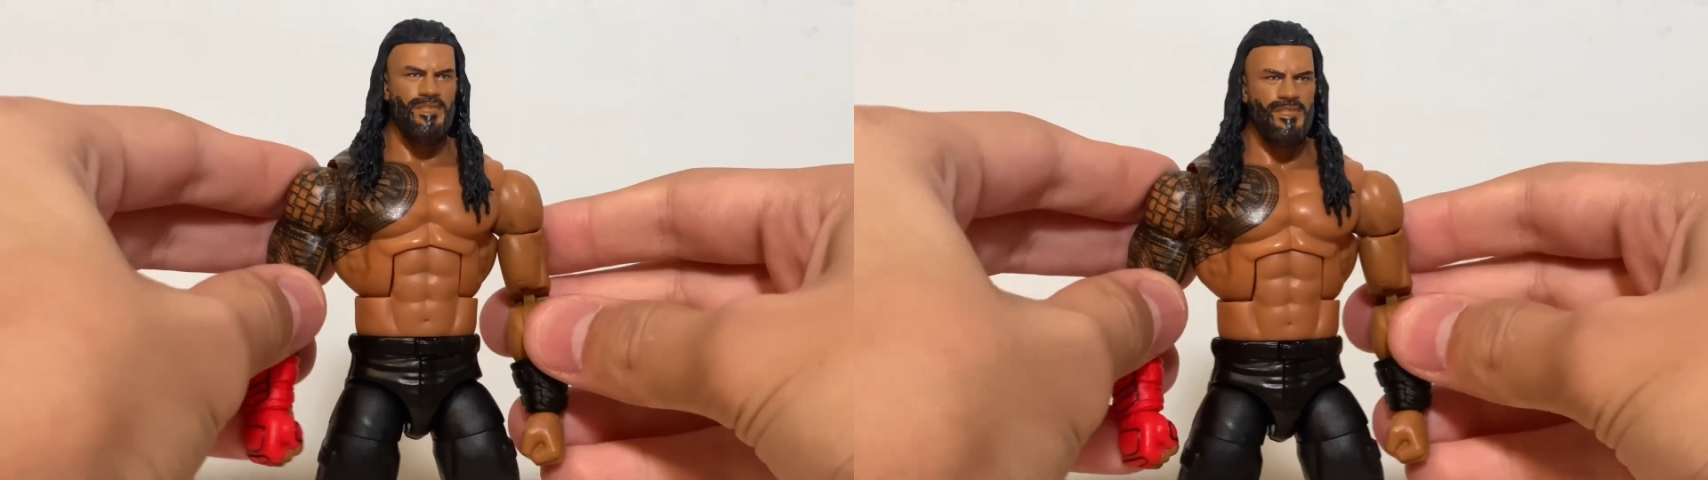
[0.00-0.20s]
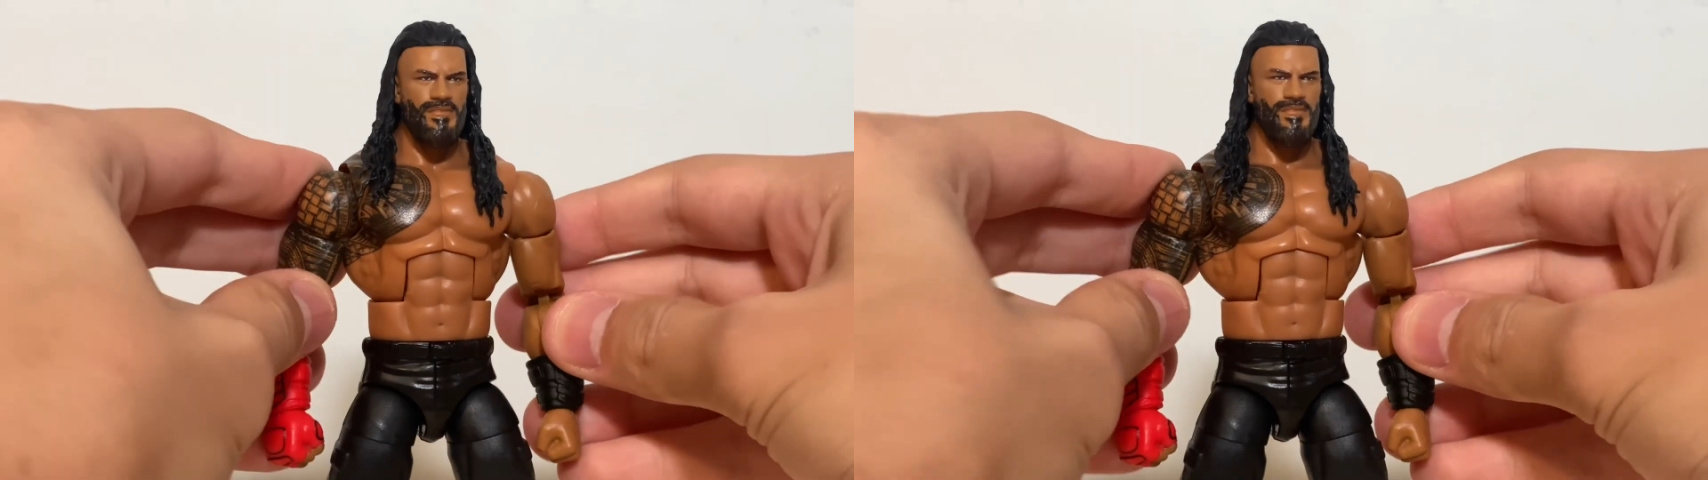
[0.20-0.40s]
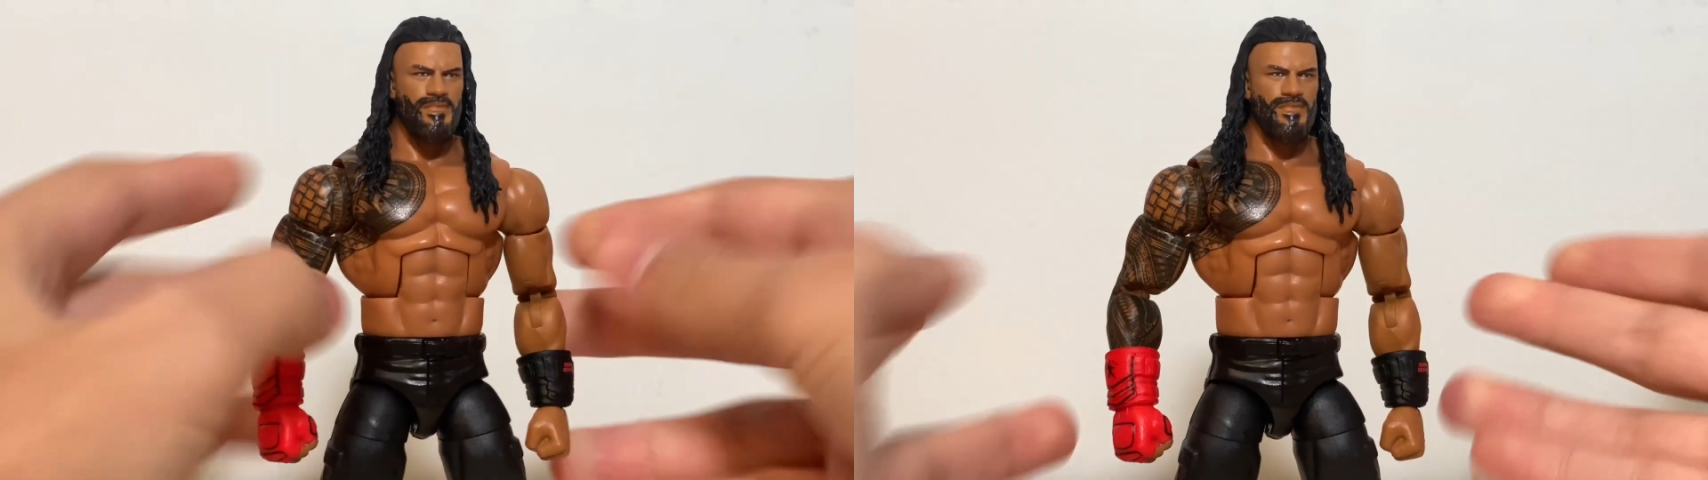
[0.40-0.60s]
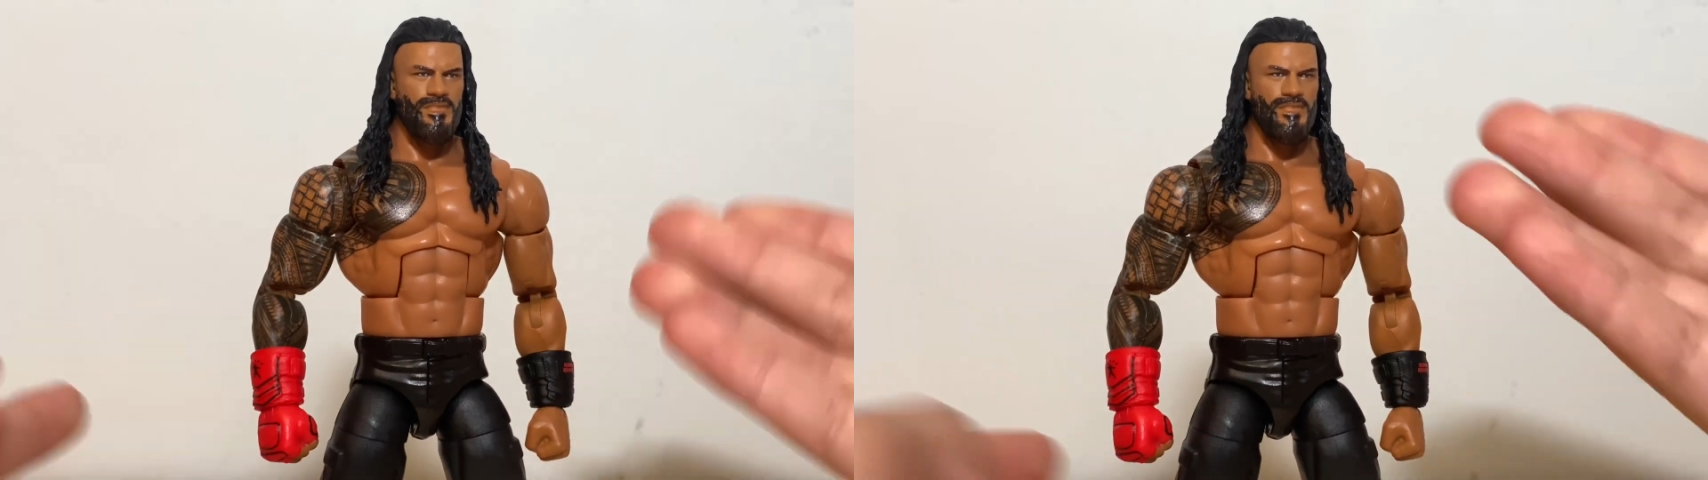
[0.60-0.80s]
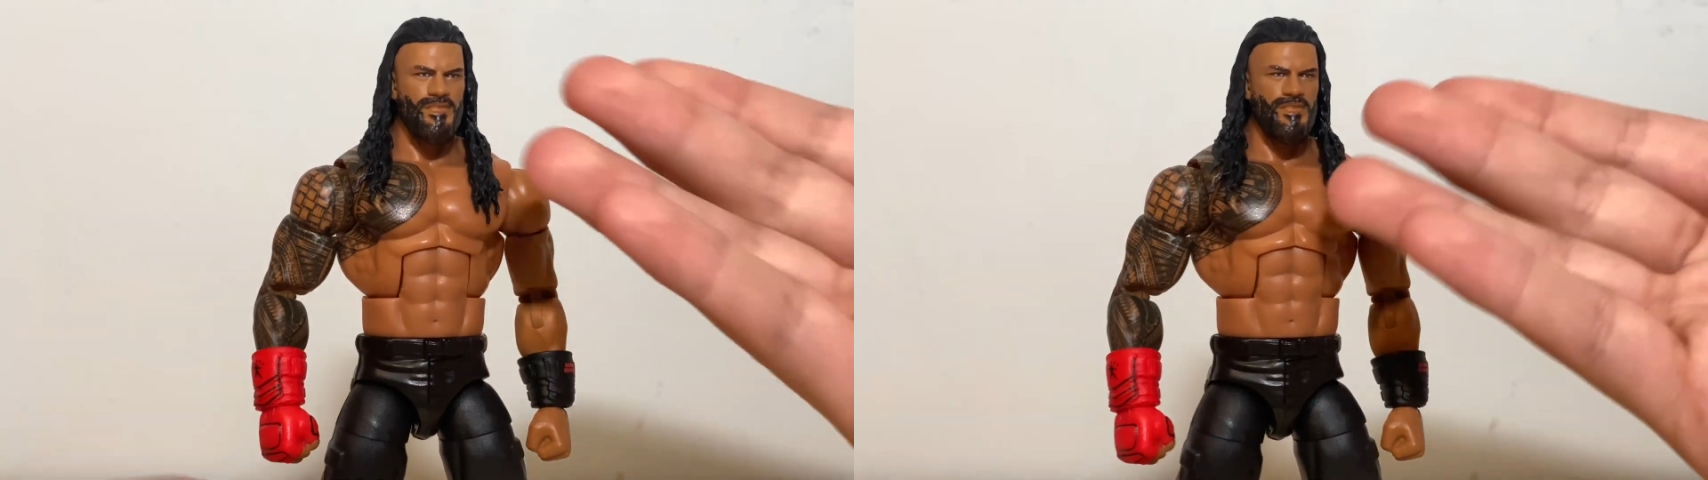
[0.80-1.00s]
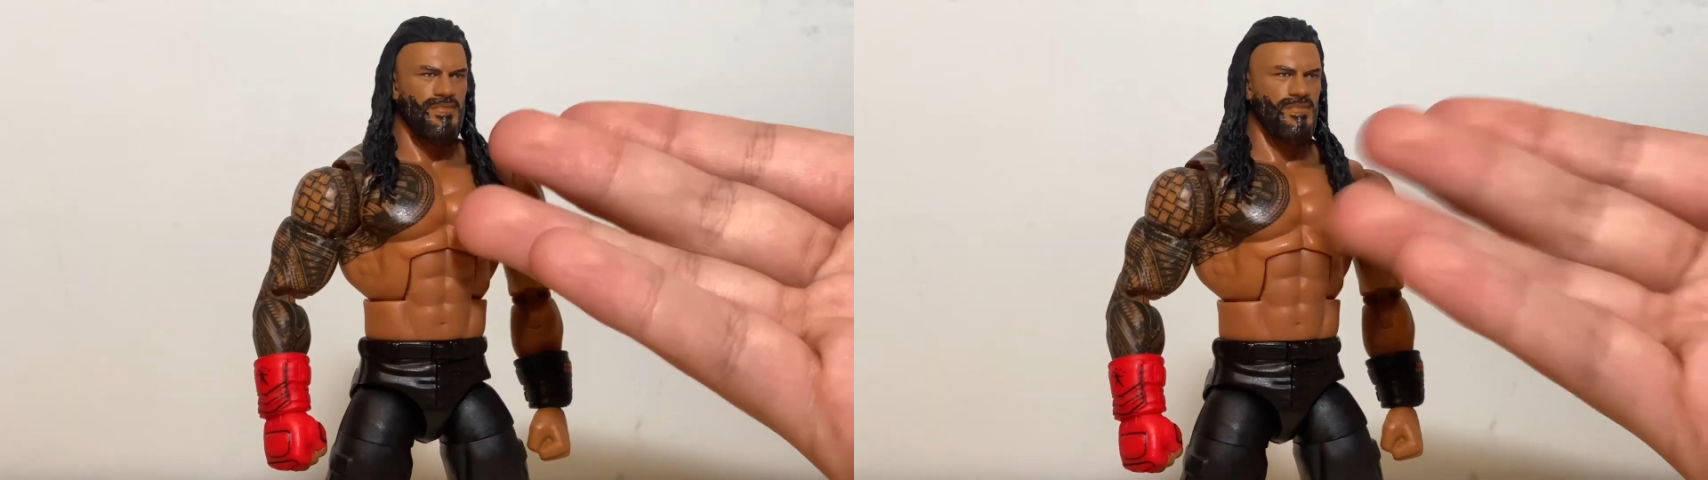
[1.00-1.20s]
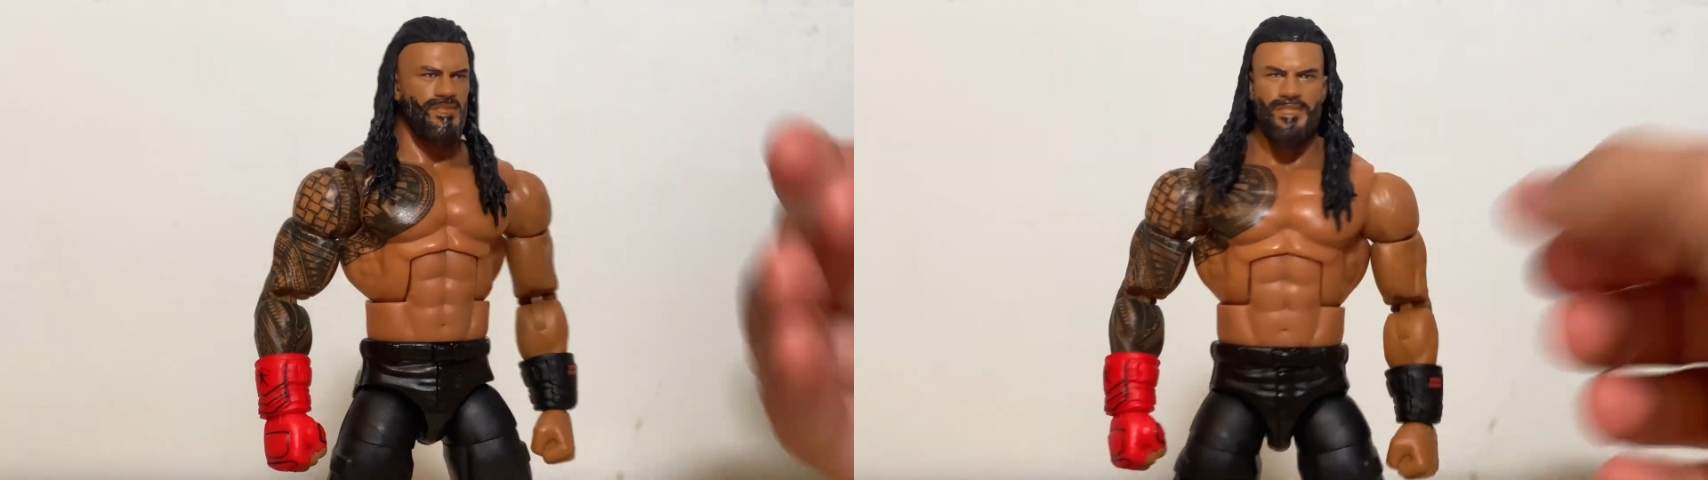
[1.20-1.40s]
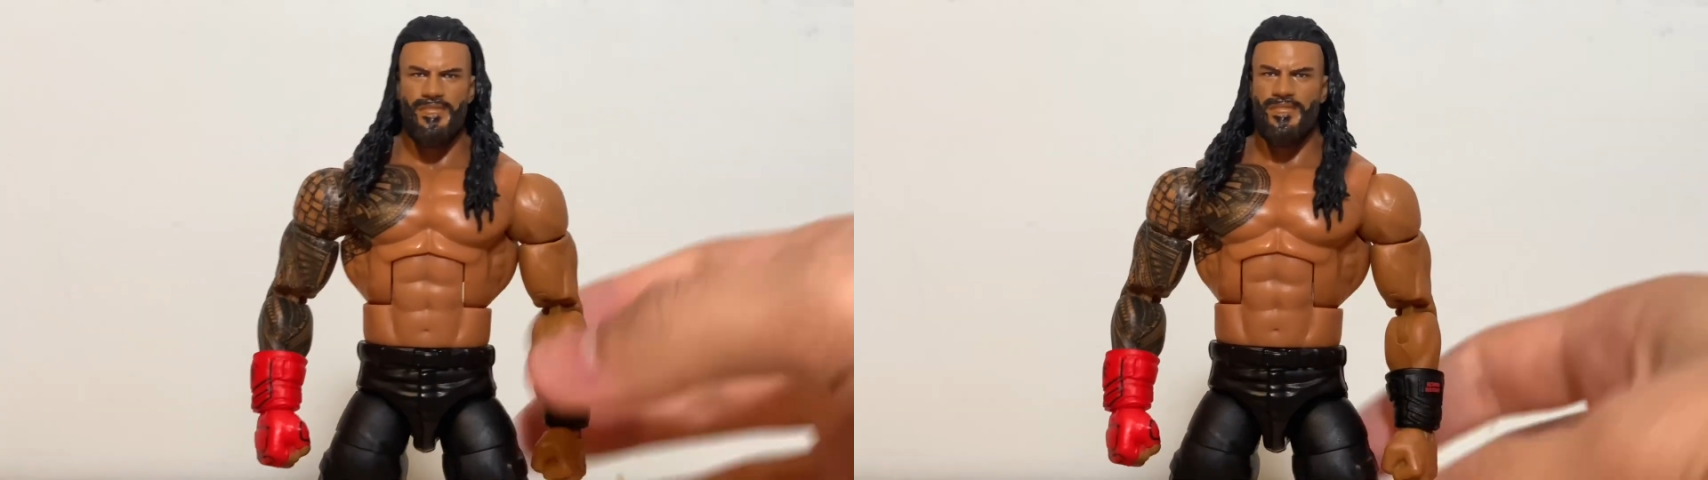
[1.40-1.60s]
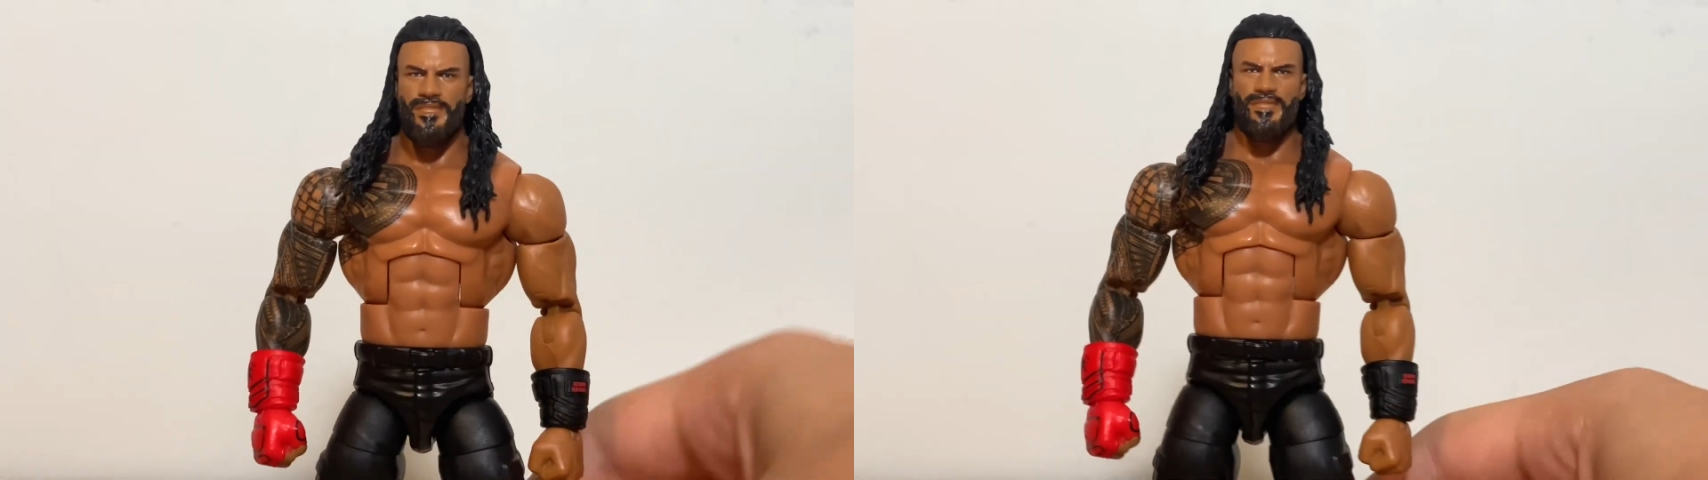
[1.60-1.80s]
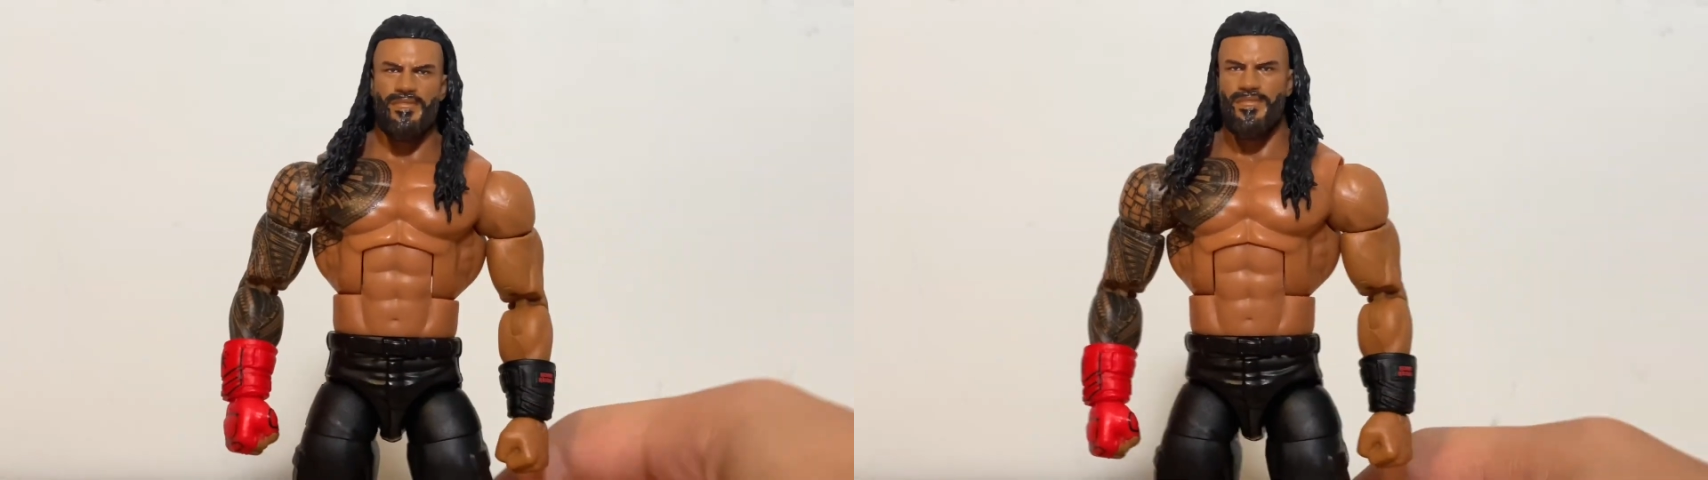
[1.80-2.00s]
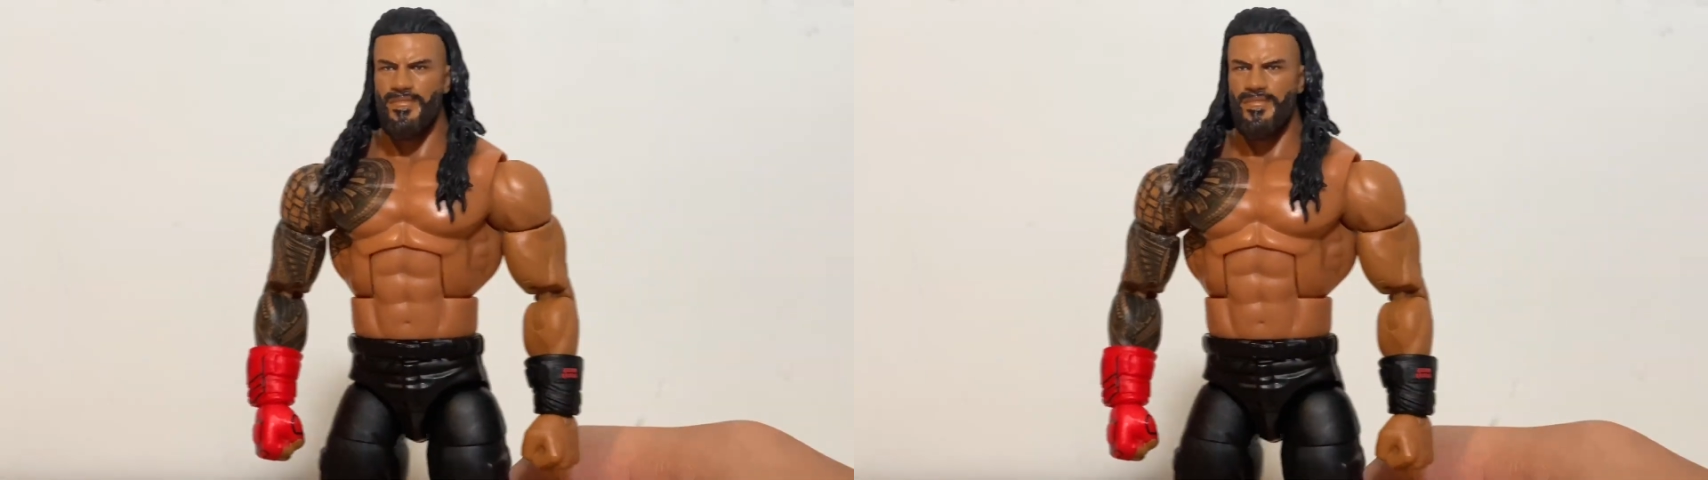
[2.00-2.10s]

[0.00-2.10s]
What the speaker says: They should have totally put this one on the new Elite